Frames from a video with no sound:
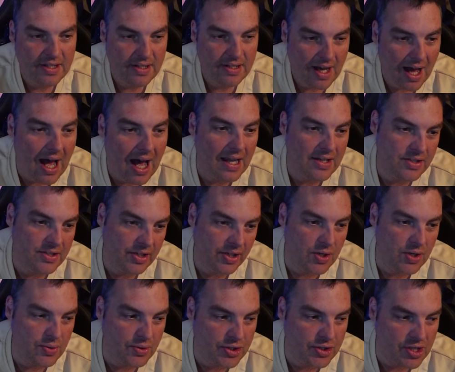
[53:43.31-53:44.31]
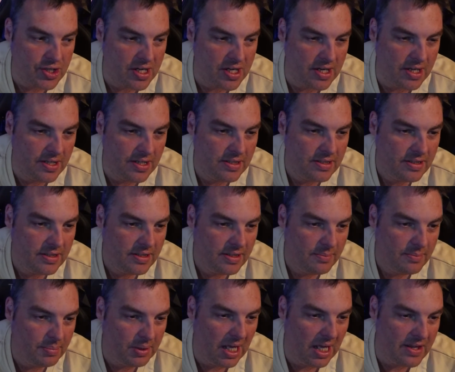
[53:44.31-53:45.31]
and also
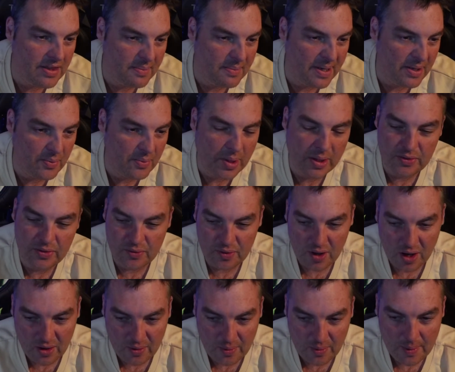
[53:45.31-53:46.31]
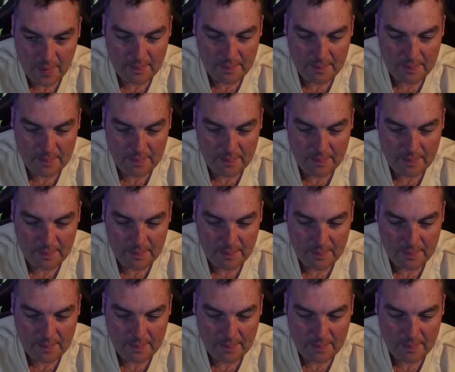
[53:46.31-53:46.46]
play them in one role,